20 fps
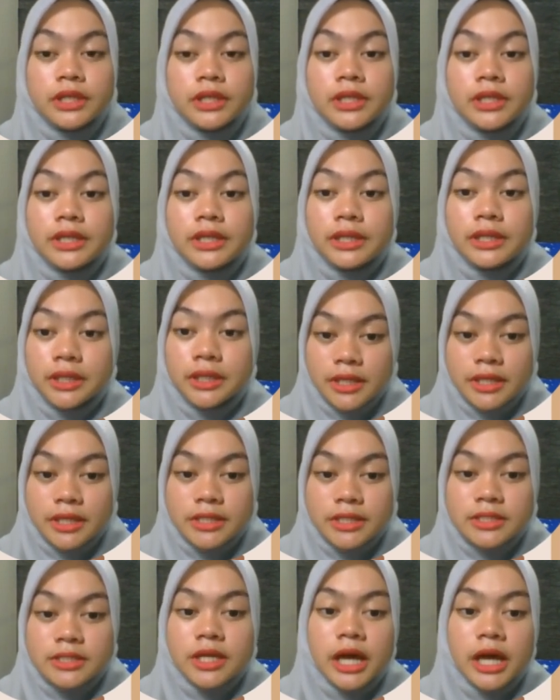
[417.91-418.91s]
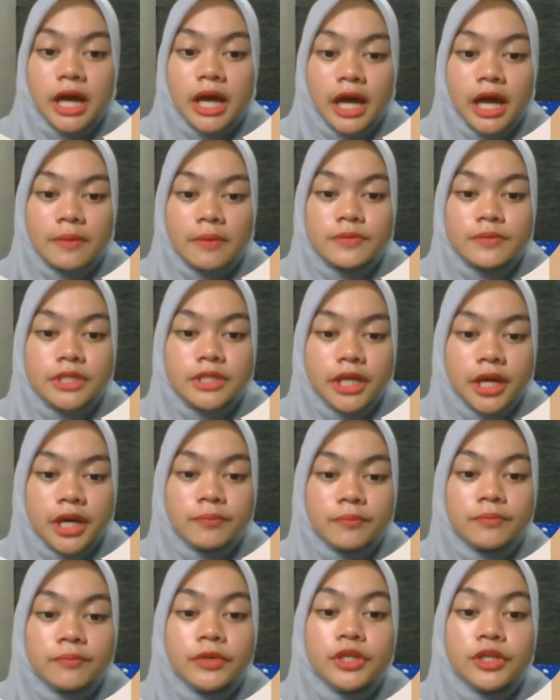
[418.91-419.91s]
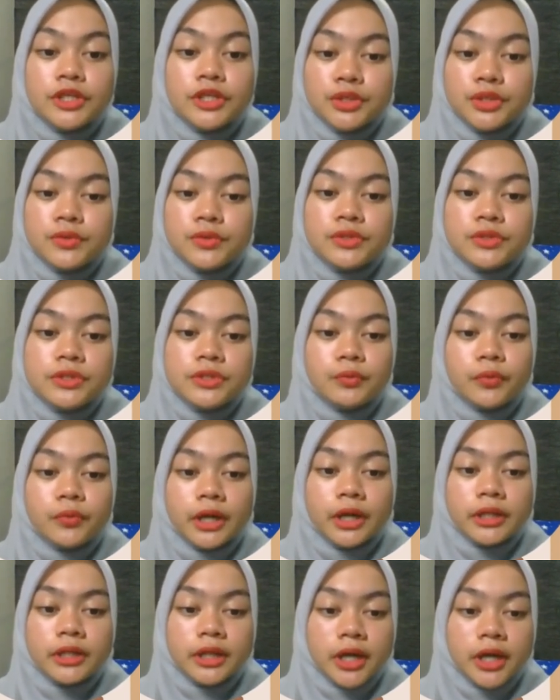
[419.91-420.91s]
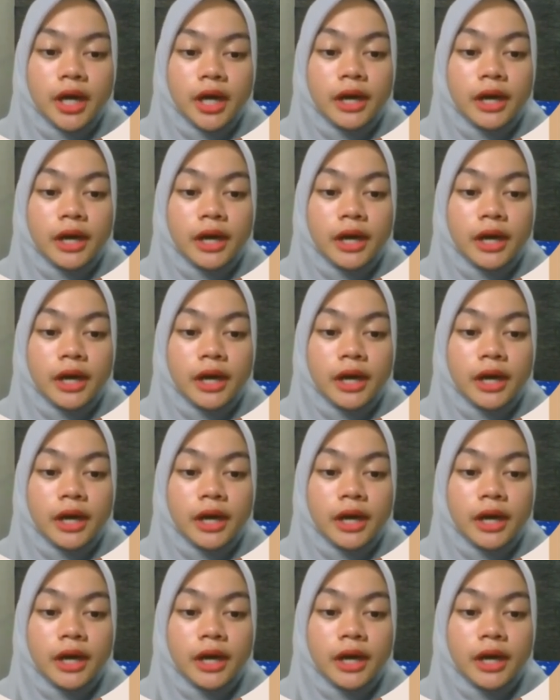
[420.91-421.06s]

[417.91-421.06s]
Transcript: This helps them use what they have